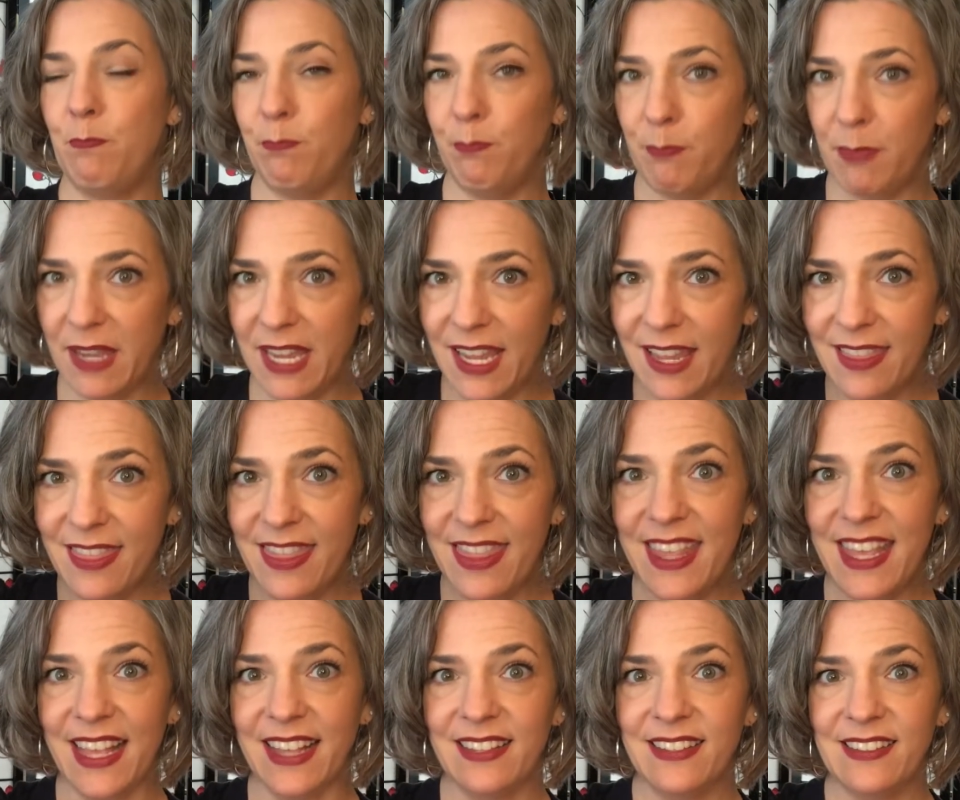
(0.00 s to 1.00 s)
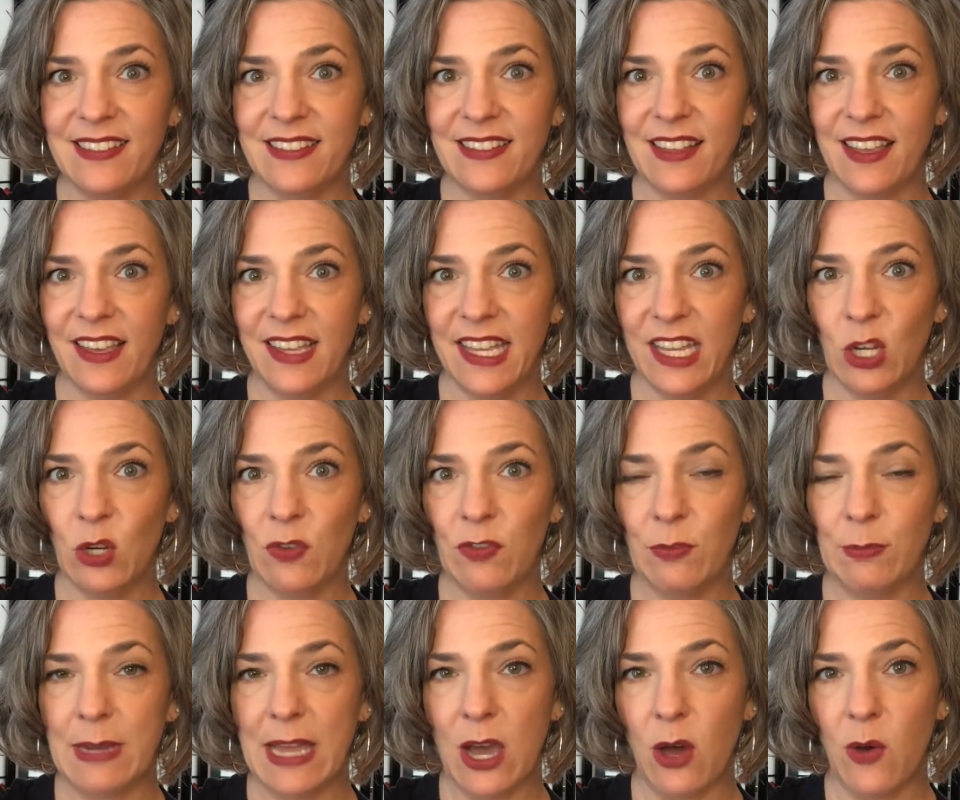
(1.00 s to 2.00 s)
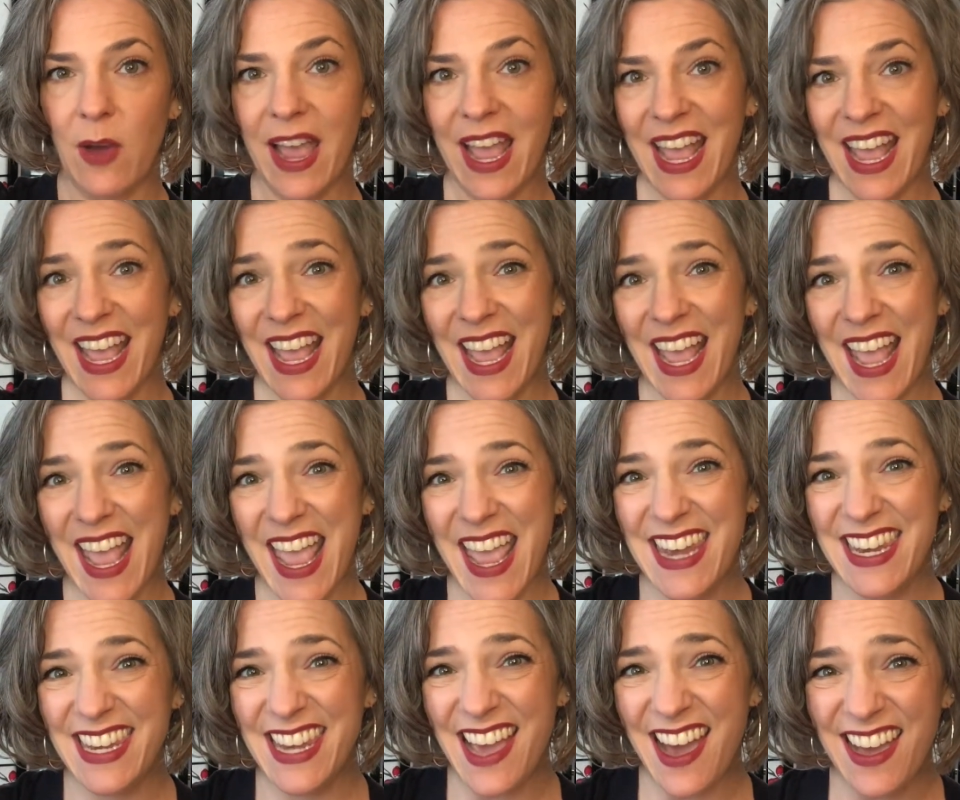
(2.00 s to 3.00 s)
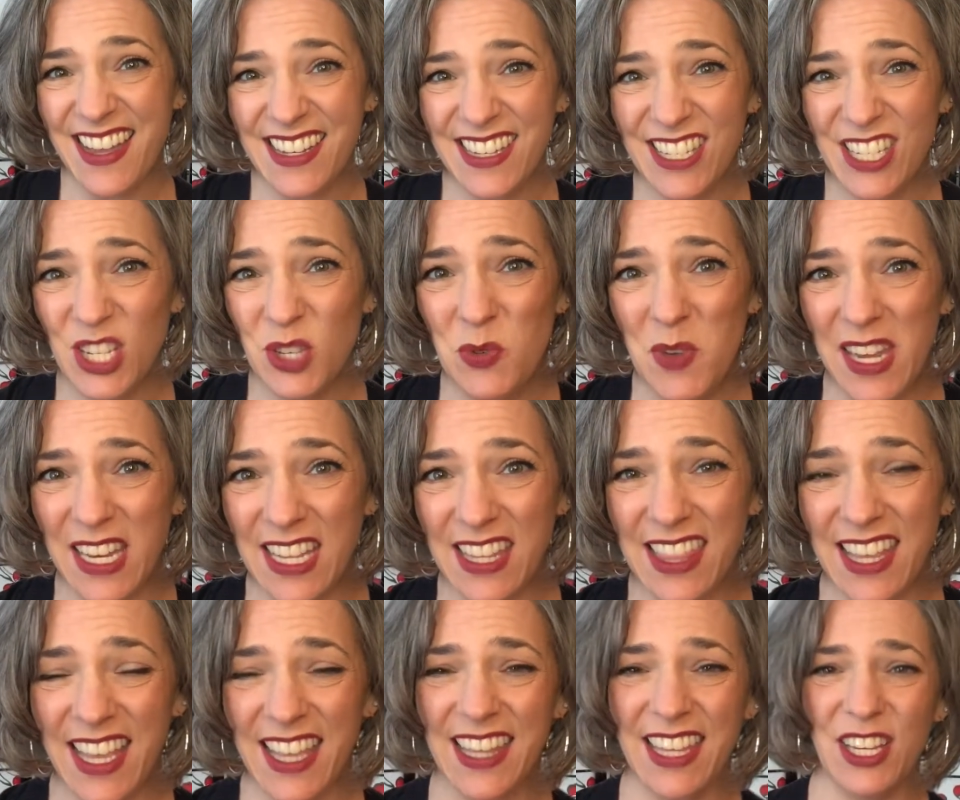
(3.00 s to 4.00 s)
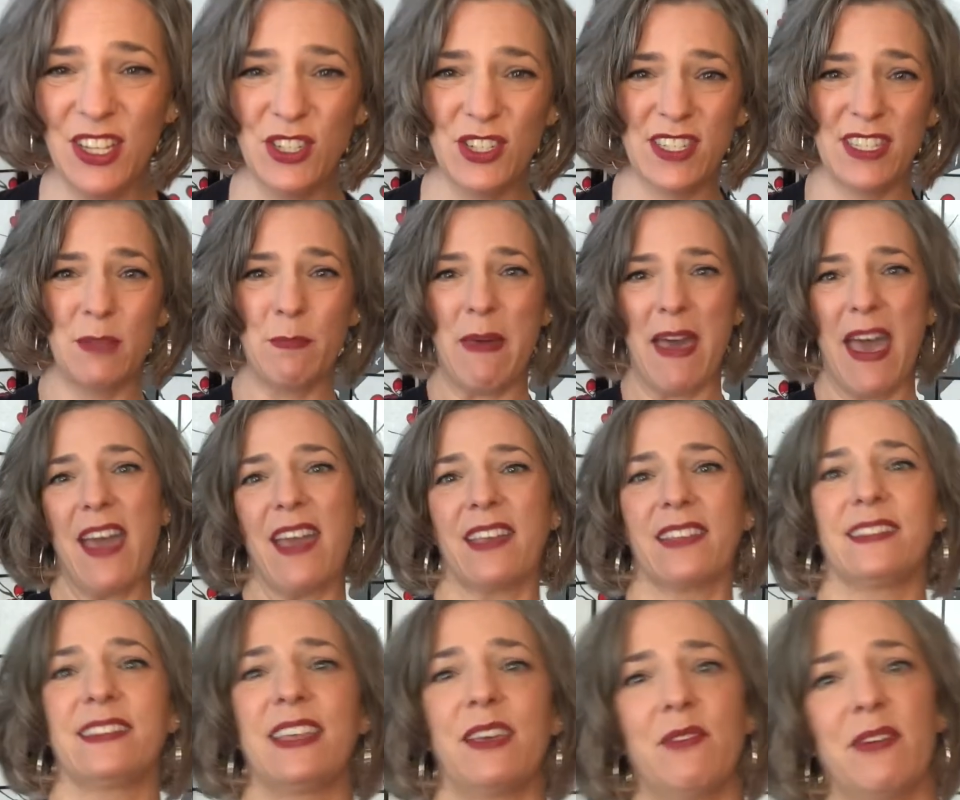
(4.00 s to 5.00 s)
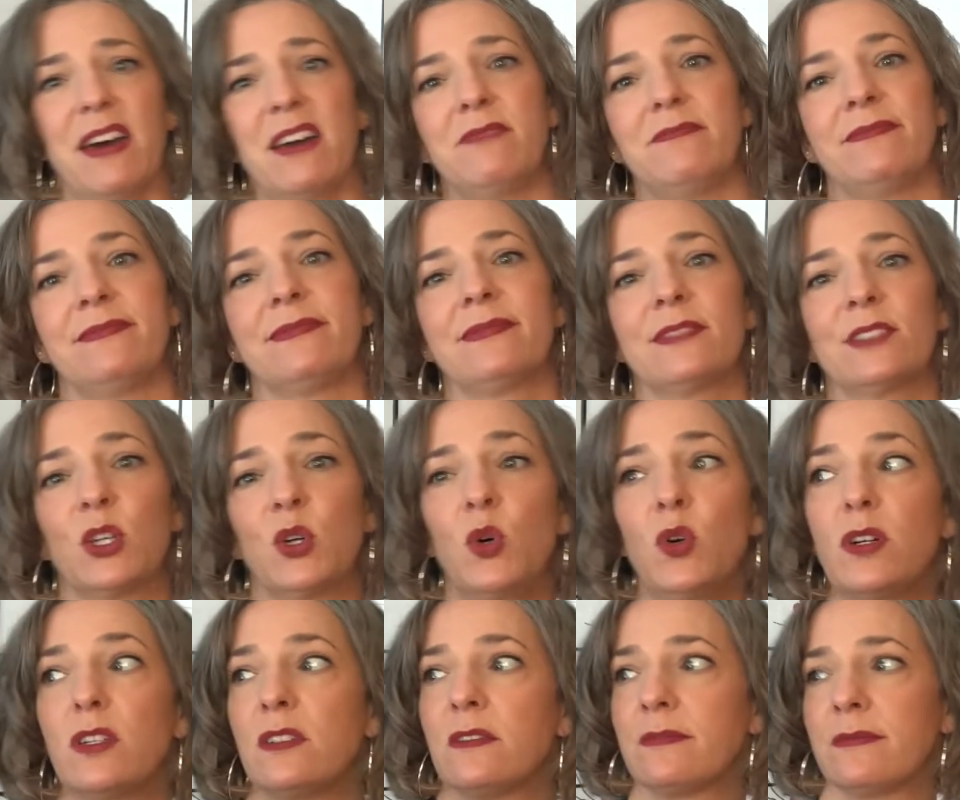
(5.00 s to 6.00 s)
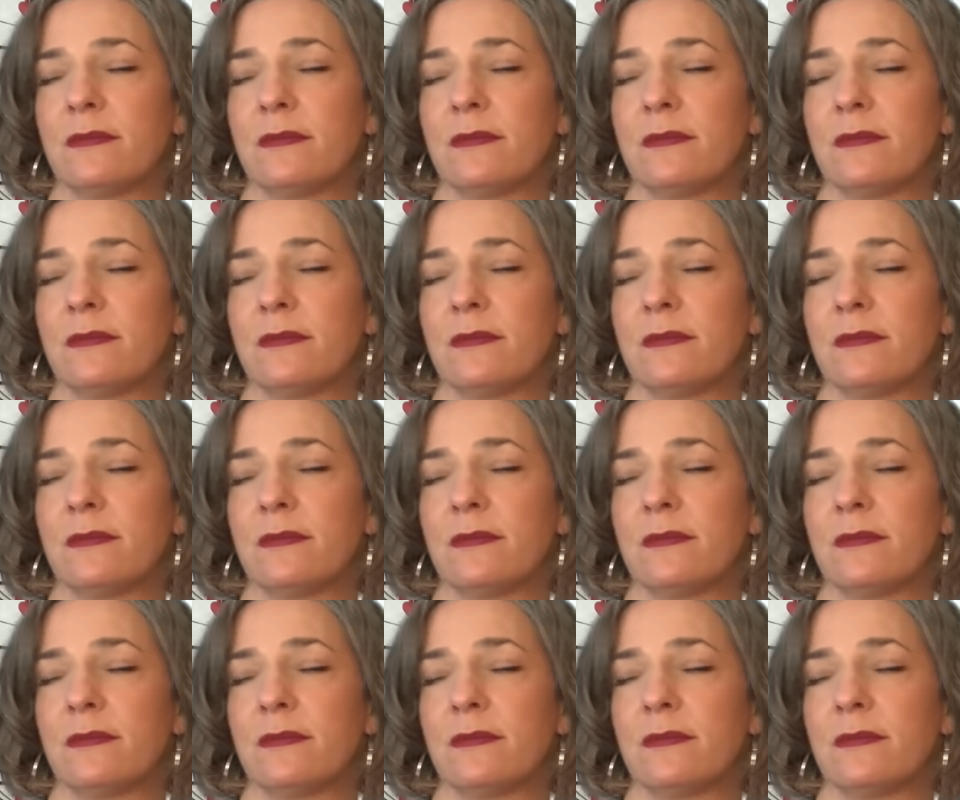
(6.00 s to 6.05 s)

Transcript: be this a year from now and not do anything, and then you just sit back and say, well, cool,